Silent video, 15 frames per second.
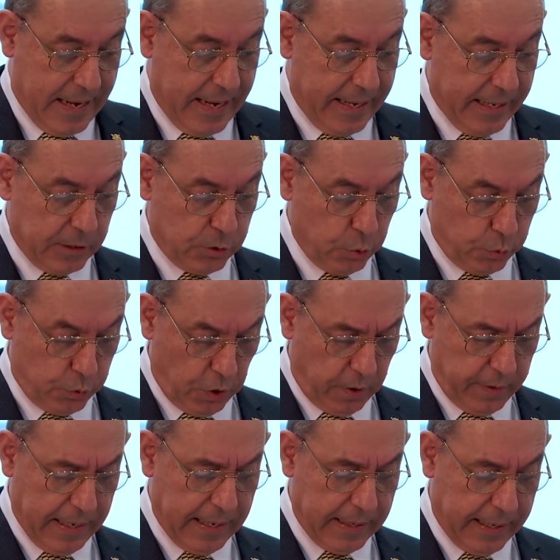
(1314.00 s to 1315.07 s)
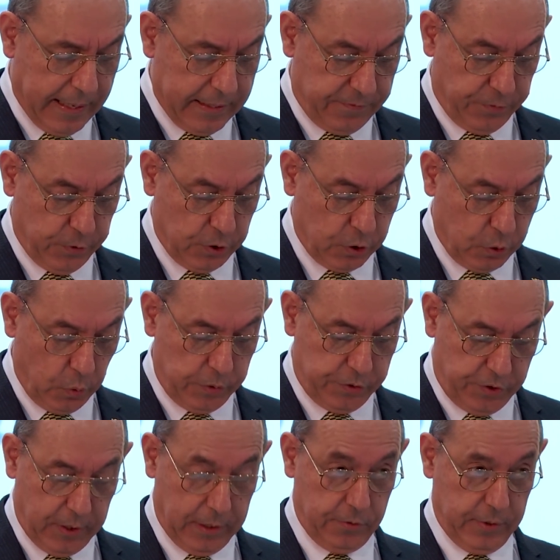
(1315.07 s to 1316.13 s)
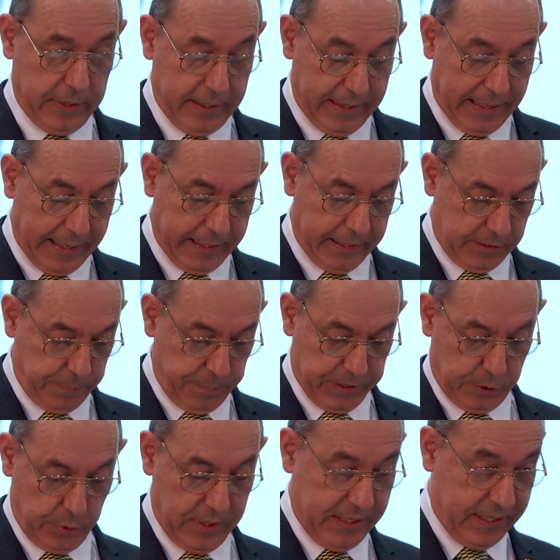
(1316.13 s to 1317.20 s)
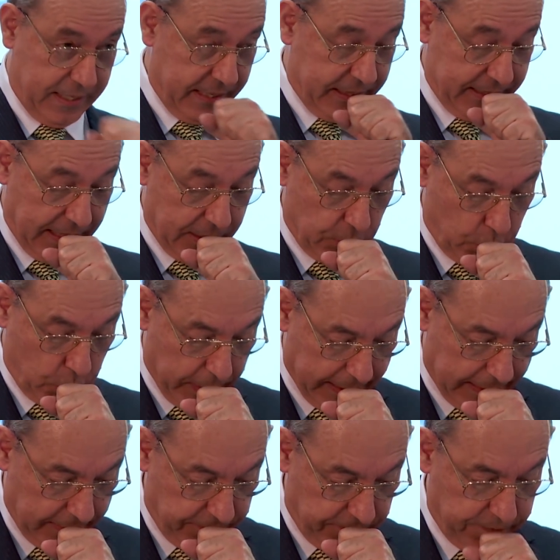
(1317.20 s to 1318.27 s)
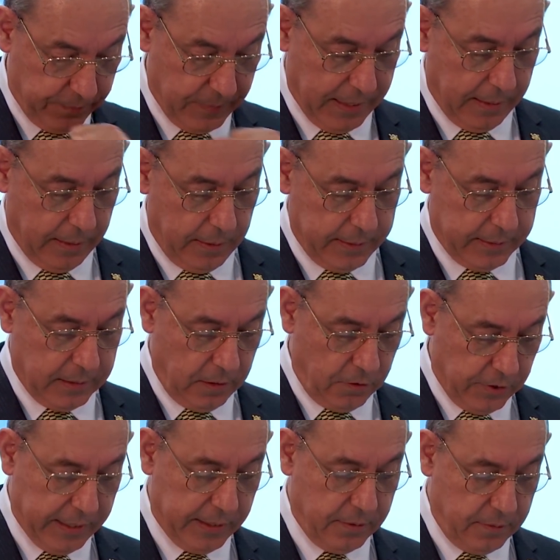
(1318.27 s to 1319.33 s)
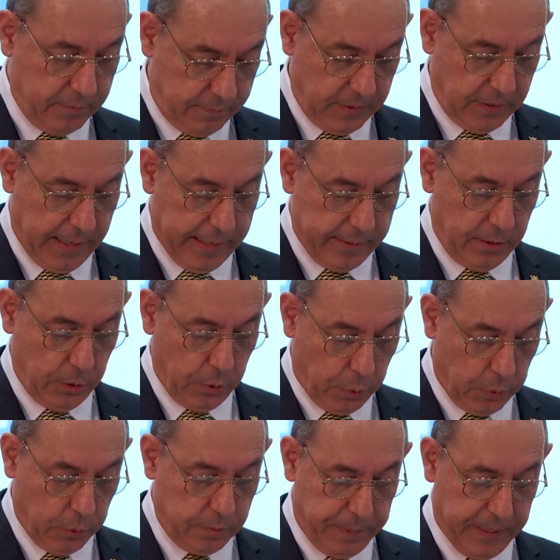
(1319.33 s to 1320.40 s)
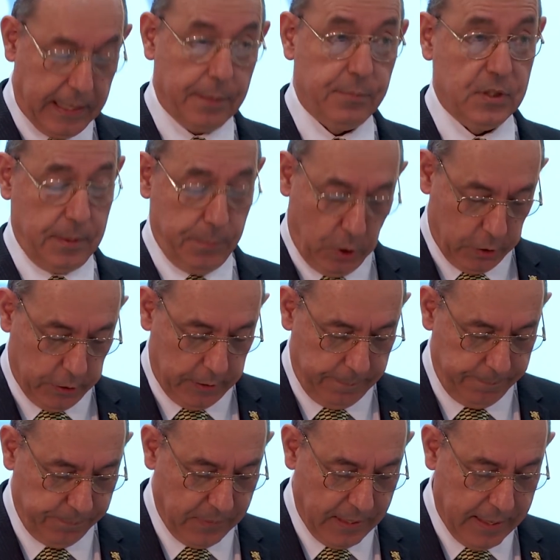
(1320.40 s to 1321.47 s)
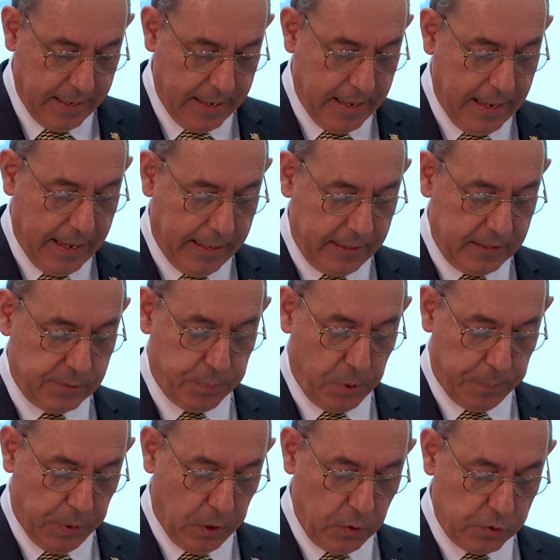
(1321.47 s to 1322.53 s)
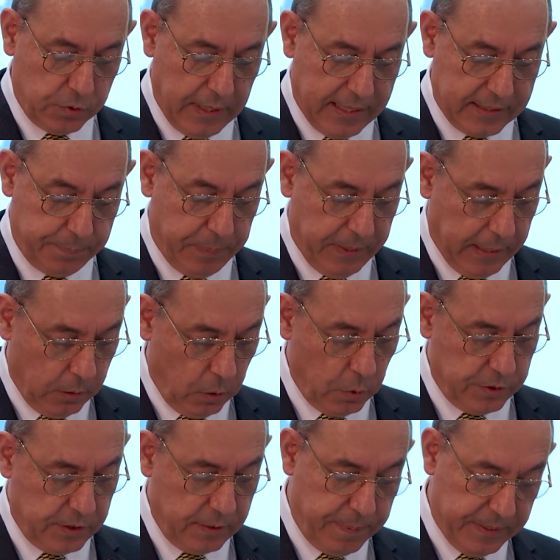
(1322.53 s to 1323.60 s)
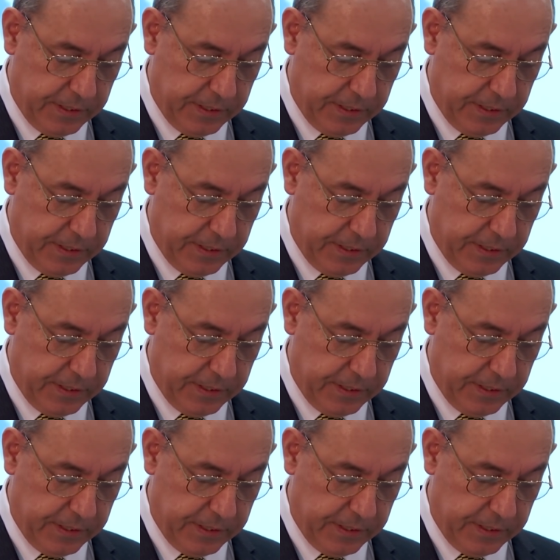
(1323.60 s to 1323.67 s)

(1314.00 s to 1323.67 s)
In a tutorial guide for school children aged between 6 and 12, Little Red Riding Hood becomes a boy, and is proposed as pedagogic